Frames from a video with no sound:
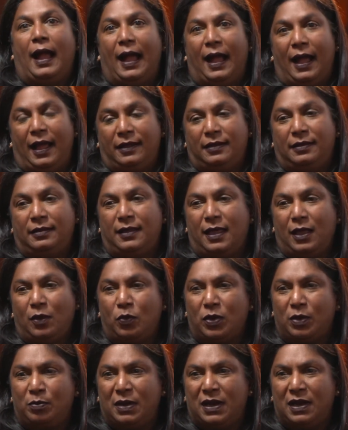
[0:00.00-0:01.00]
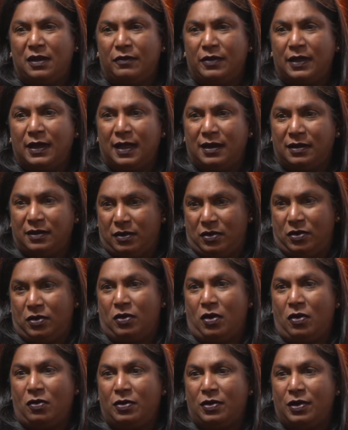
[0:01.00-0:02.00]
I think we'd be living under a
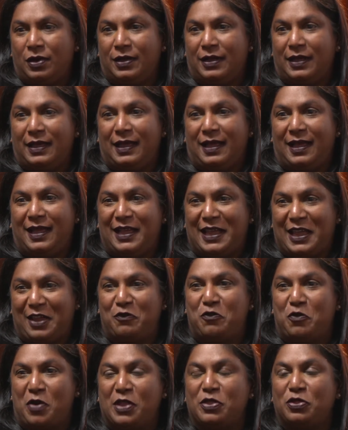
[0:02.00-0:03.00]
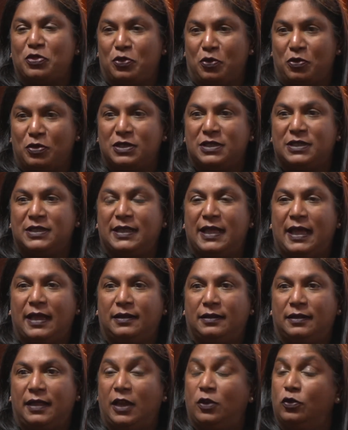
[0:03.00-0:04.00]
rock if one thought
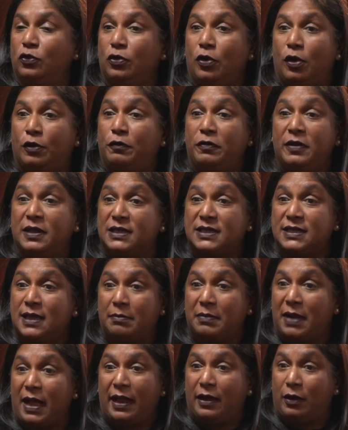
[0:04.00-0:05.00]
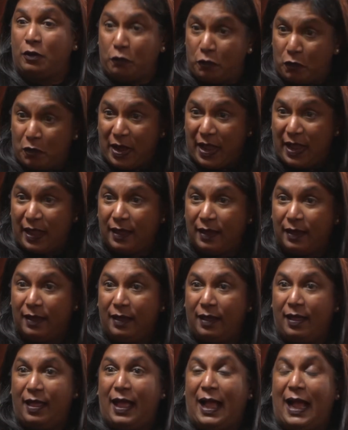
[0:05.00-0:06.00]
that they do not feel some kind of way.
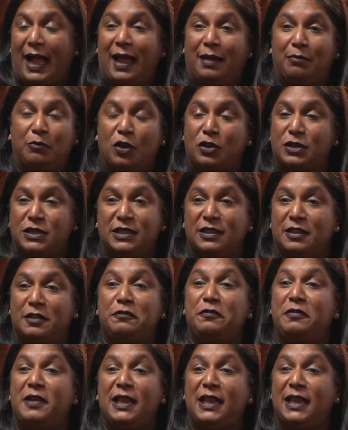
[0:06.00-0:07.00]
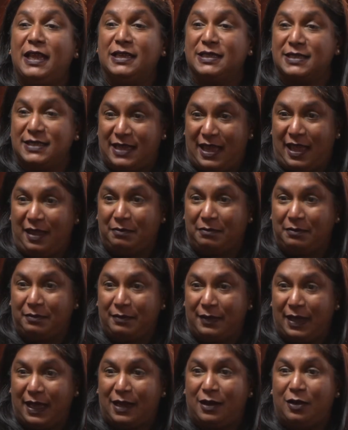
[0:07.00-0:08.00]
I'm not in the feelings game,
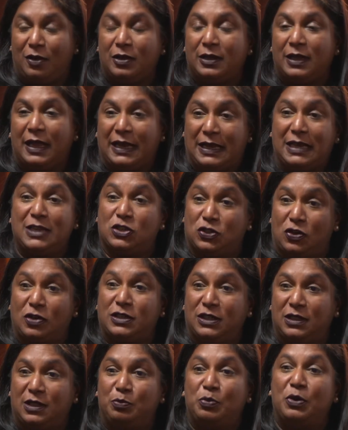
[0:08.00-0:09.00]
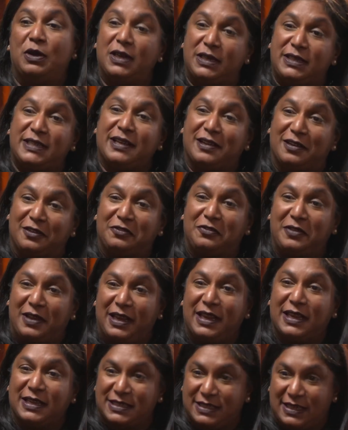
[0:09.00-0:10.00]
at least not in the political
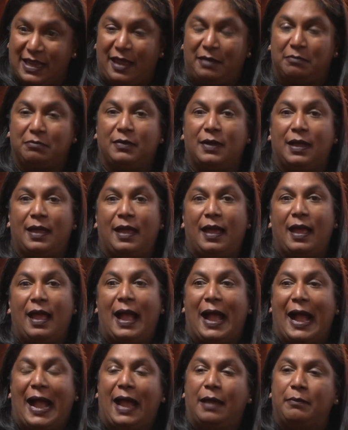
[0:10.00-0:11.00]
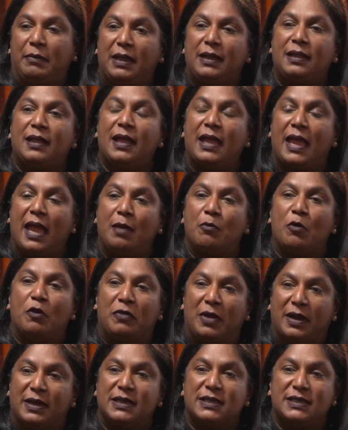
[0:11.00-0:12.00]
feelings game. I'm in the game
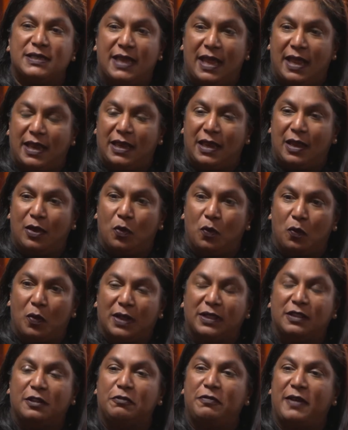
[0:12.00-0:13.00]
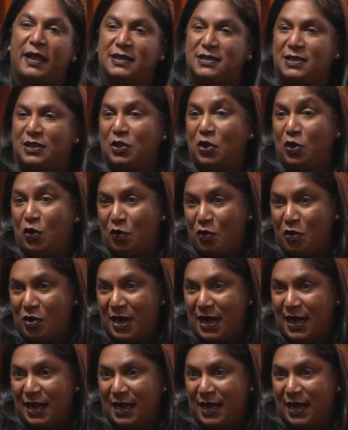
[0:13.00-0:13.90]
of understanding what the facts and the law